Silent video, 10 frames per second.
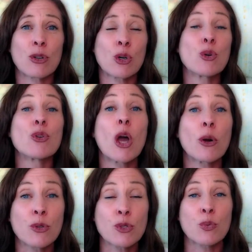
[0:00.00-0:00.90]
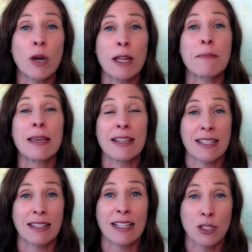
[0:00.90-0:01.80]
who knows what it means
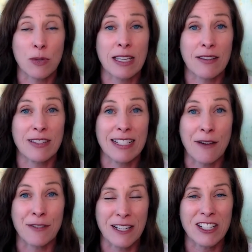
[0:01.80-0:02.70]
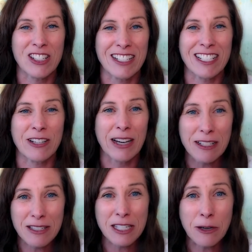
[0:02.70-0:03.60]
unless we give a definition to it.
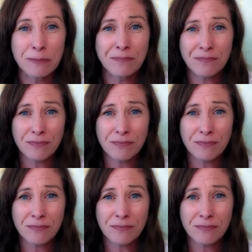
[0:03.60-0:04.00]
So,